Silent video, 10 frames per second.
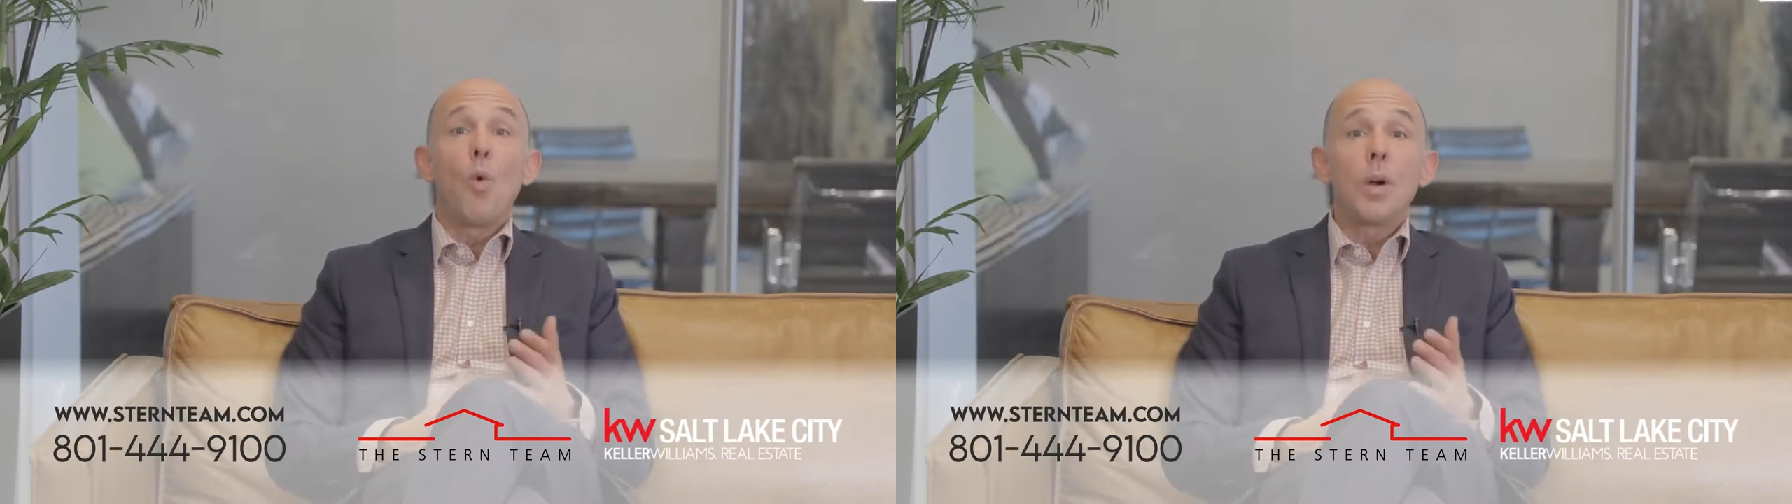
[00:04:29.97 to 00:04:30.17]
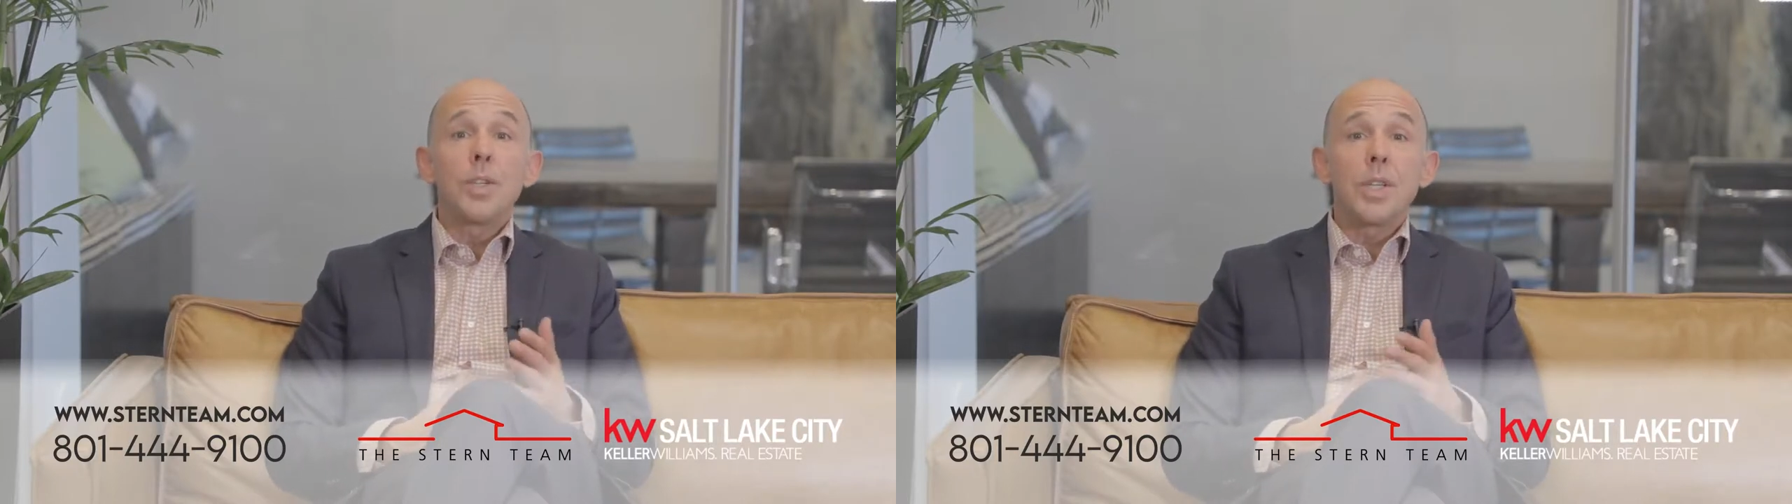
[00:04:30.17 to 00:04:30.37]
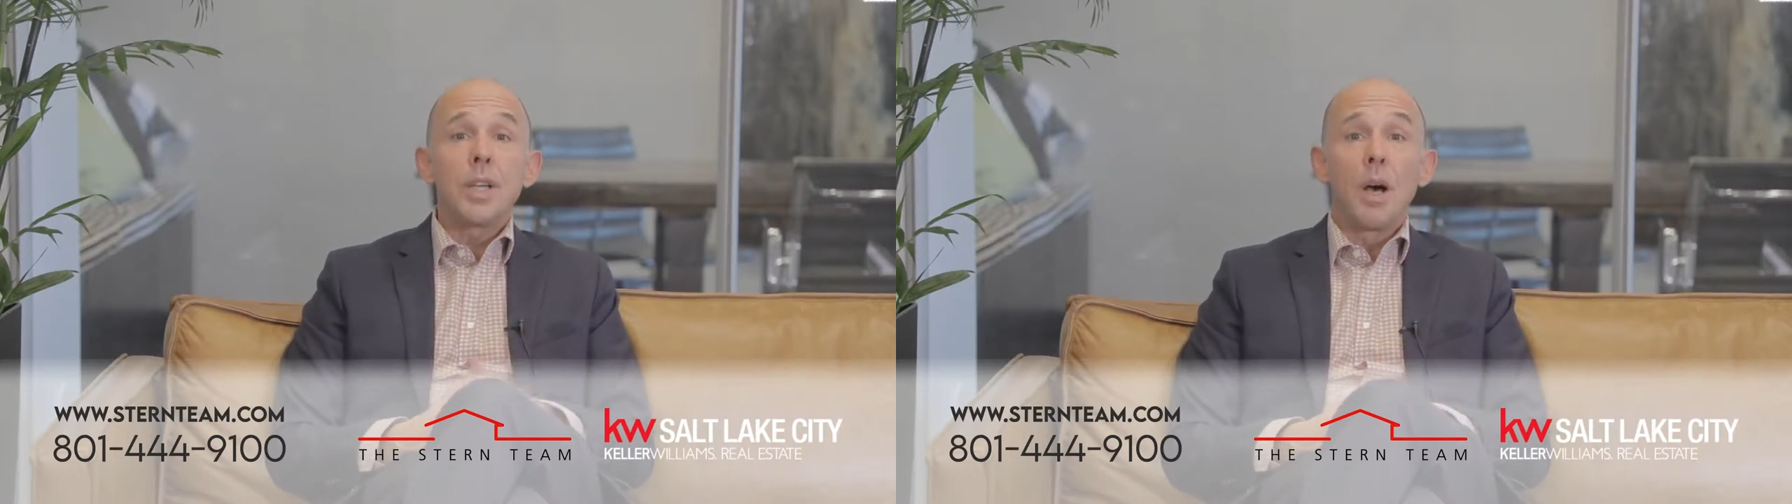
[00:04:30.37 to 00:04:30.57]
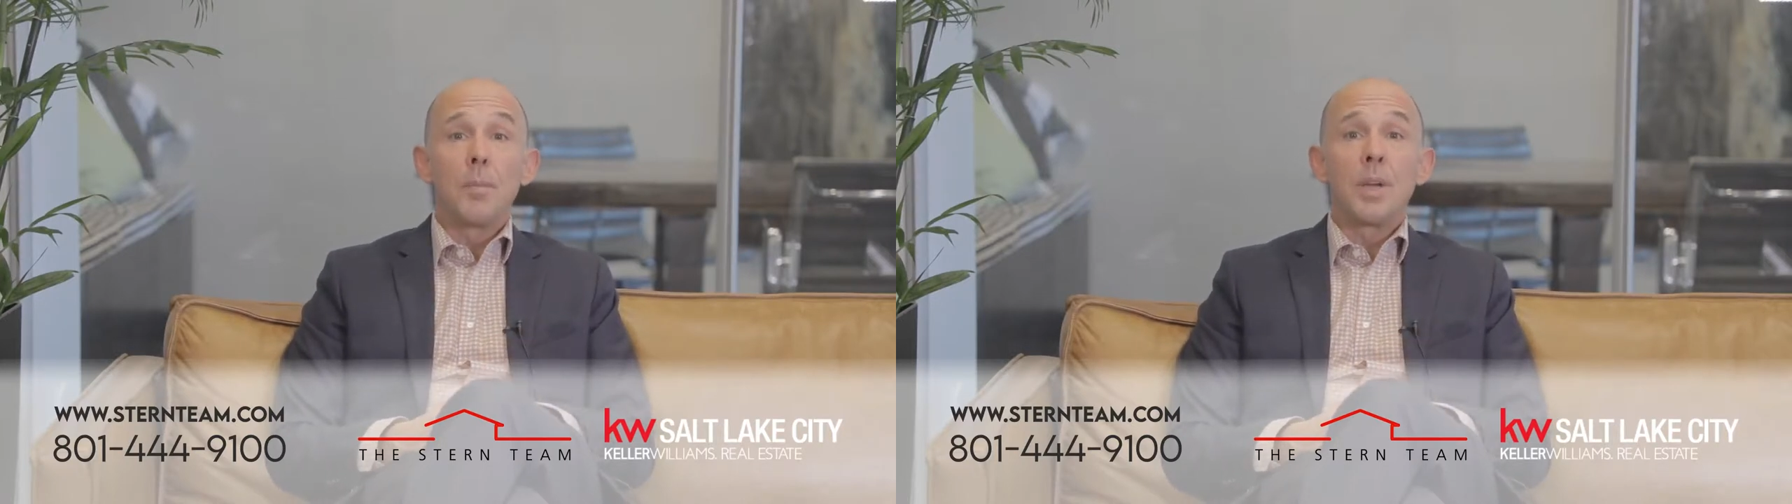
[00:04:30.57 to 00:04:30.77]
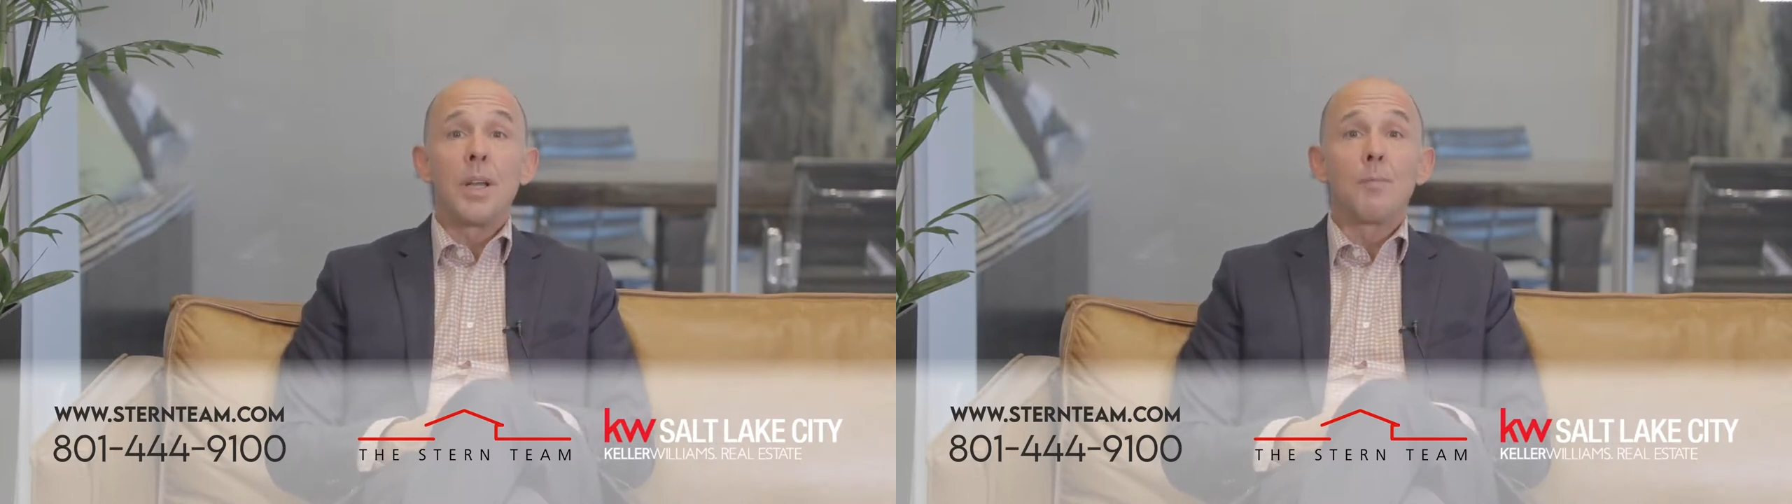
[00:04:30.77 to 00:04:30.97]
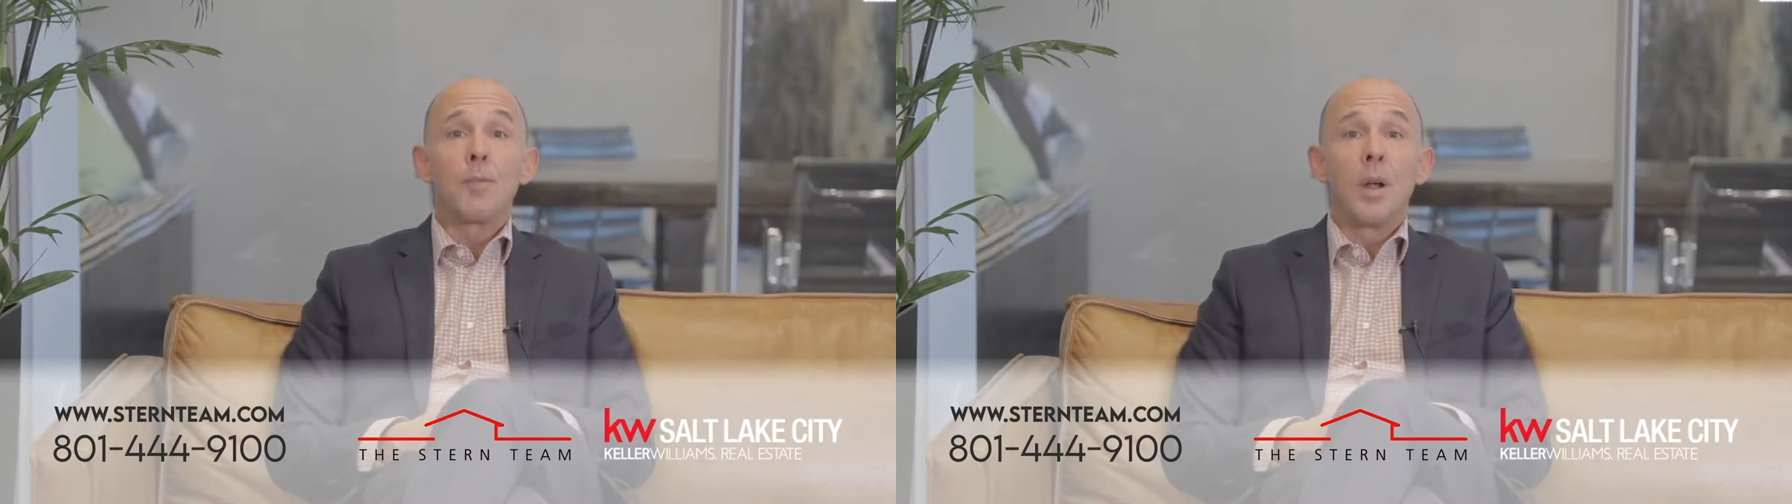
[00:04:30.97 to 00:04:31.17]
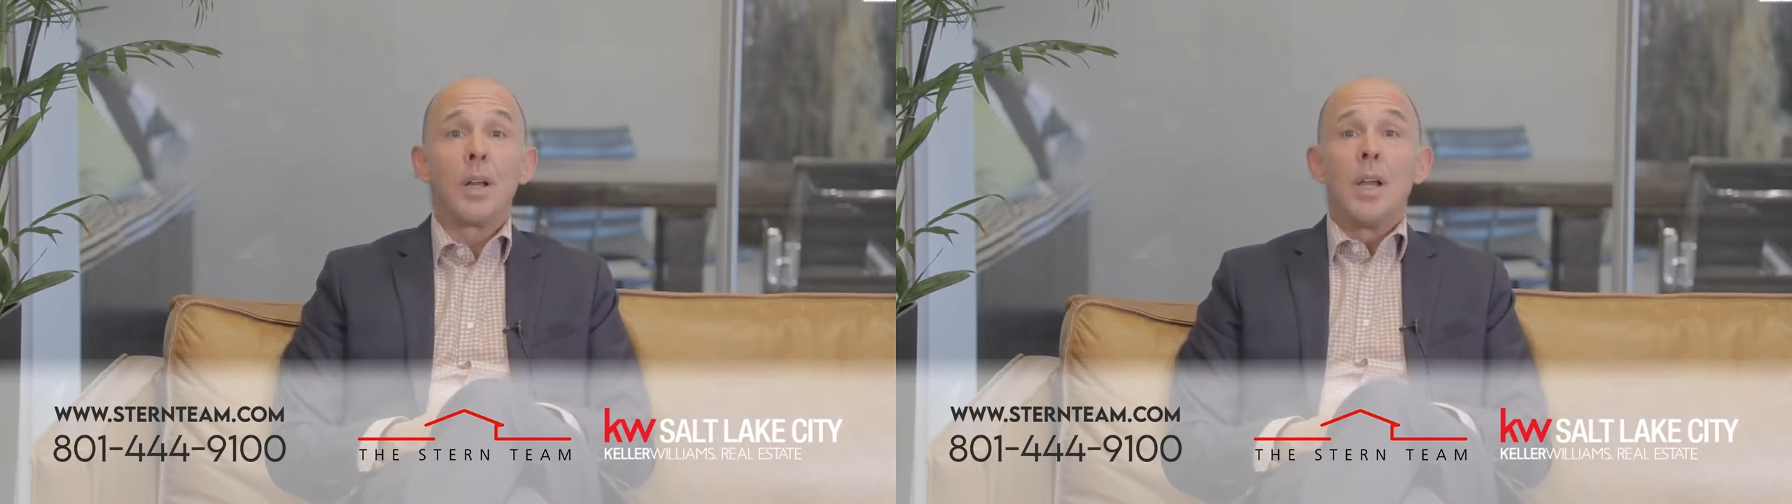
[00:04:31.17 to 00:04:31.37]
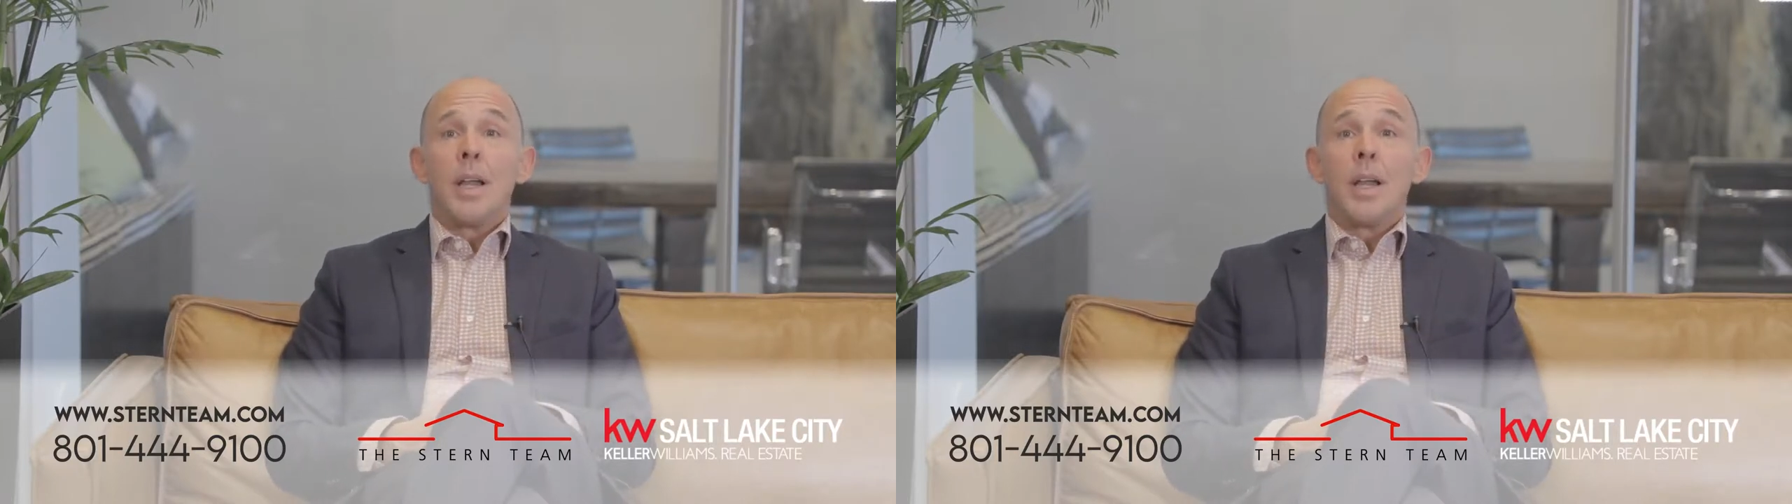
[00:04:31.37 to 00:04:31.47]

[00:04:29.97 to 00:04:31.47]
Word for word: warranty company up front